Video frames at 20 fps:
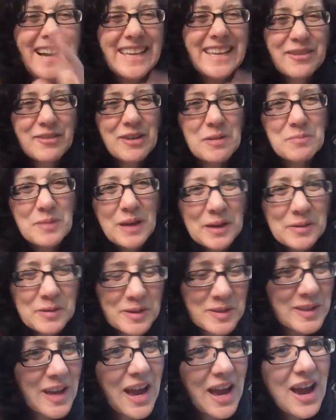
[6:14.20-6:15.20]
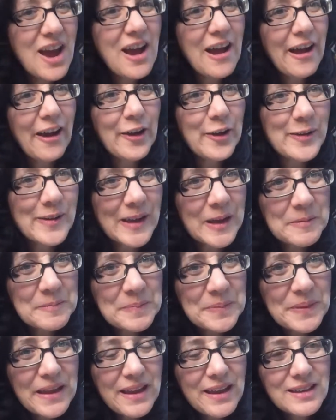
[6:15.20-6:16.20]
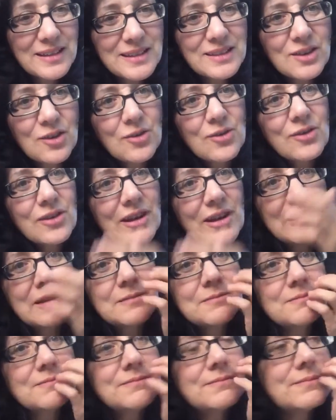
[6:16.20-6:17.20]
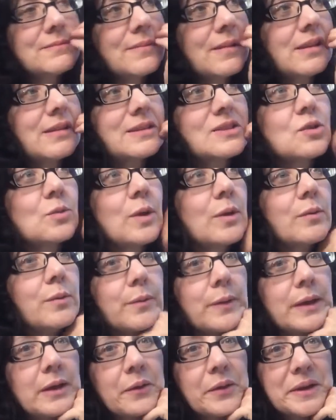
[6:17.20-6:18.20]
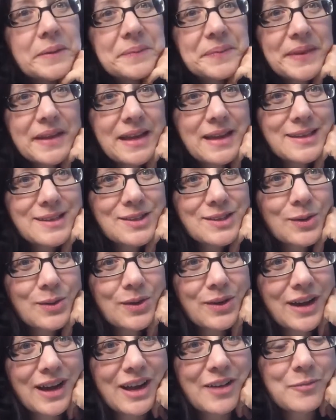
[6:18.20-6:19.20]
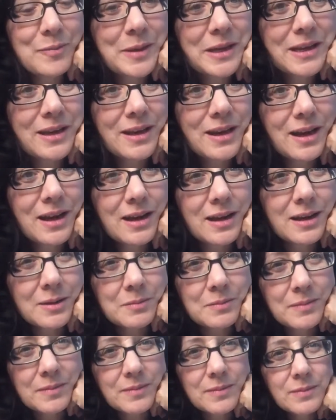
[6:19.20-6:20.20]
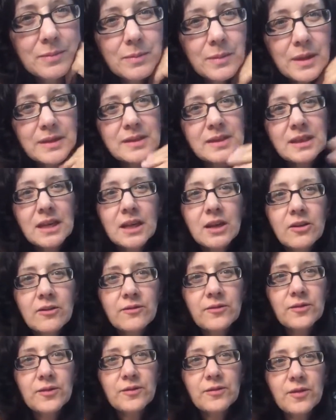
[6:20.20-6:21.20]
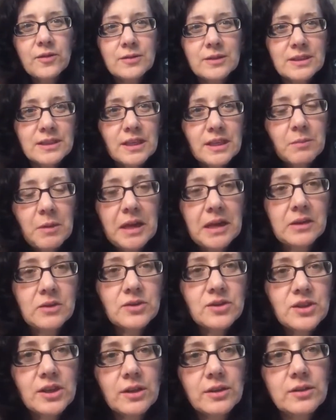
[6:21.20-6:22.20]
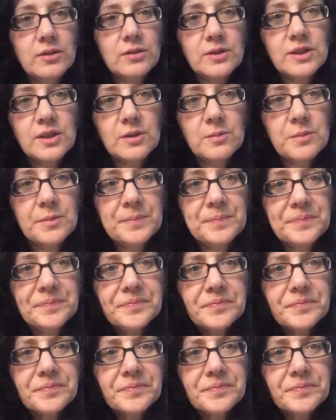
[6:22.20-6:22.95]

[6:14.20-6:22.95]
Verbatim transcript: can't write backwards. Okay, so um, so where were we going? So I've been um, instead of focusing my energy on YouTube,